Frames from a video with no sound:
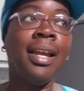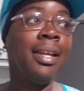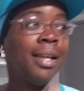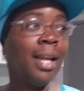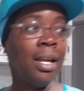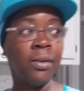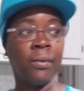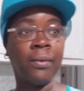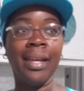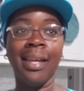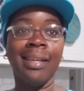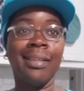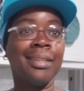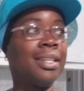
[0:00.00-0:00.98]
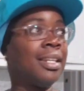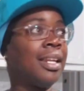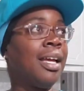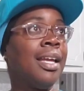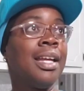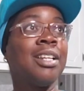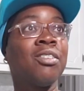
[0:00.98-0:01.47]
I ain't got no eggs, and then
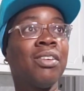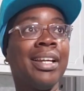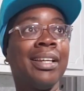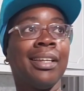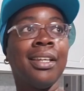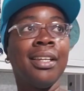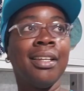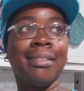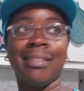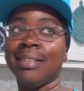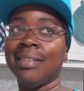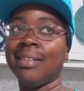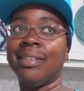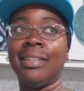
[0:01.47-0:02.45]
I had tried the eggs the,